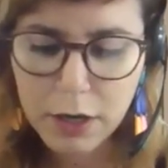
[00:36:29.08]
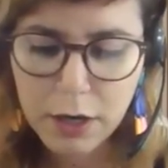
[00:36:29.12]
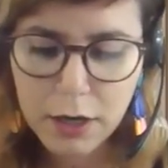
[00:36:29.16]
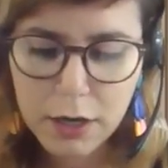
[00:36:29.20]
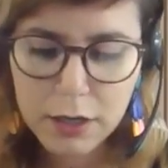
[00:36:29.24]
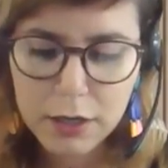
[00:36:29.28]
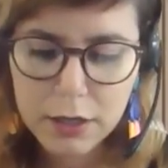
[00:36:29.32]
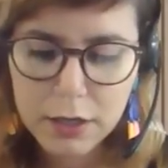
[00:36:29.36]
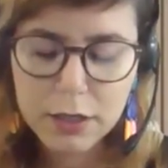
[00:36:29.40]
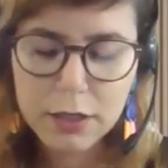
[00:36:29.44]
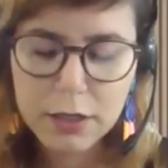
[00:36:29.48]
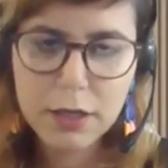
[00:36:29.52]

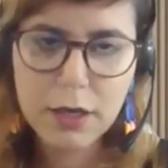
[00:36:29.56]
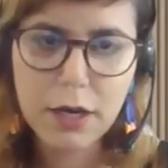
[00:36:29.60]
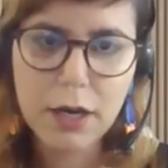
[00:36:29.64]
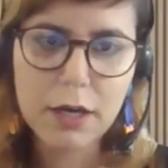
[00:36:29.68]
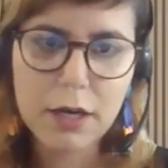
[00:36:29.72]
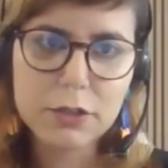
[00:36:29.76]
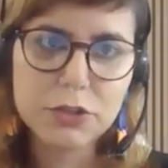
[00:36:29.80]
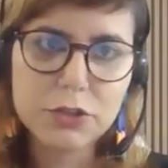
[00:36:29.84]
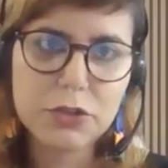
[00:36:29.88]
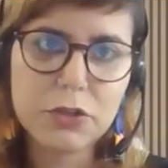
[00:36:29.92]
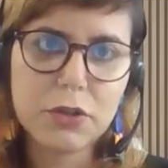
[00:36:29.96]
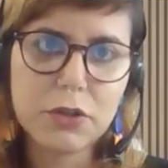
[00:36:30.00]
I
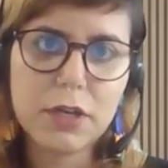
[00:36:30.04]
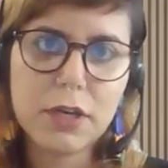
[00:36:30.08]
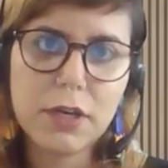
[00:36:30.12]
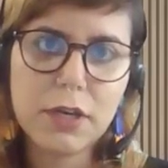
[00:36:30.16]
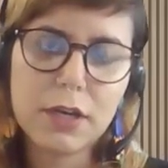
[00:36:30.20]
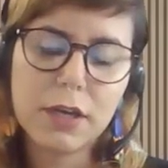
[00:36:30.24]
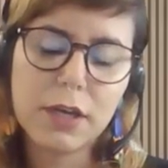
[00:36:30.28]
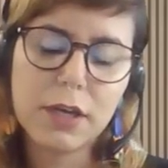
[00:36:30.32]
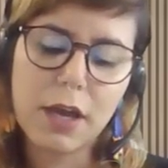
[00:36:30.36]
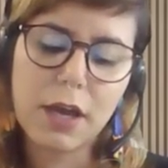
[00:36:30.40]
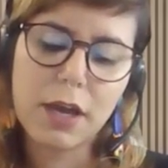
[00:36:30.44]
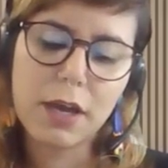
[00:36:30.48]

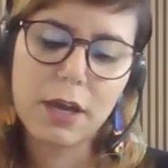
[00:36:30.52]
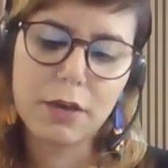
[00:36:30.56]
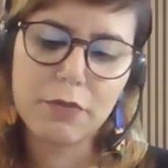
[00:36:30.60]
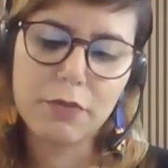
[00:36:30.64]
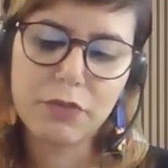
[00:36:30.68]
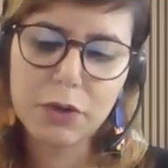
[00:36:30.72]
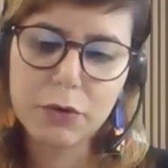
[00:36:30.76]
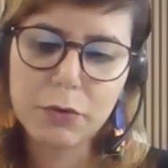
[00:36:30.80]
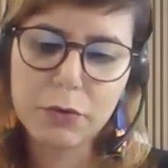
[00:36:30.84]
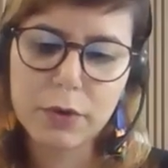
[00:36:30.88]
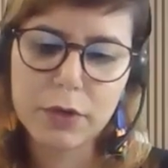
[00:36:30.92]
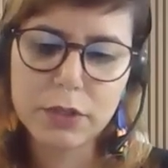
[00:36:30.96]

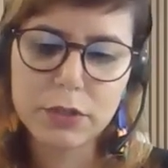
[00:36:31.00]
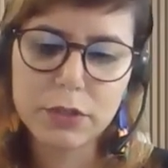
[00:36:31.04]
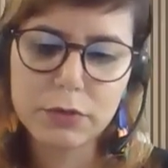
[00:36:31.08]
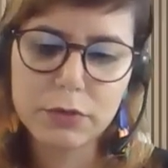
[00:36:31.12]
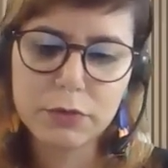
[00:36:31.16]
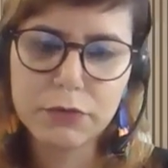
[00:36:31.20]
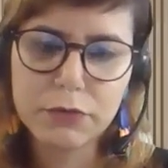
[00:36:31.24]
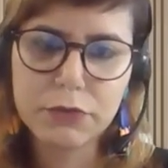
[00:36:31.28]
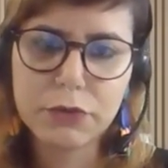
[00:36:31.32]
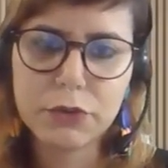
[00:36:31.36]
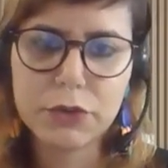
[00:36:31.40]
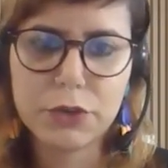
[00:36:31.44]
have a
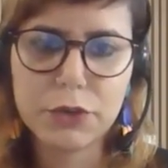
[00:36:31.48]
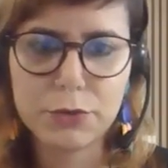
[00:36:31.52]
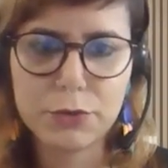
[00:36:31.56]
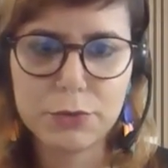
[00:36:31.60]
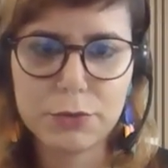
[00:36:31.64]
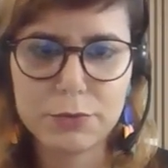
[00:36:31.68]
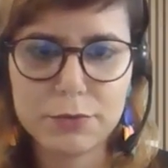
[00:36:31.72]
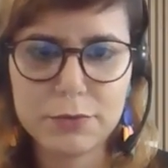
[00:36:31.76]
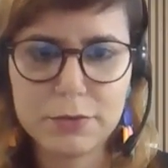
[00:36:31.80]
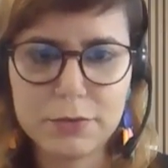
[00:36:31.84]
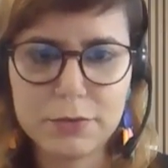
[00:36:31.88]
question for you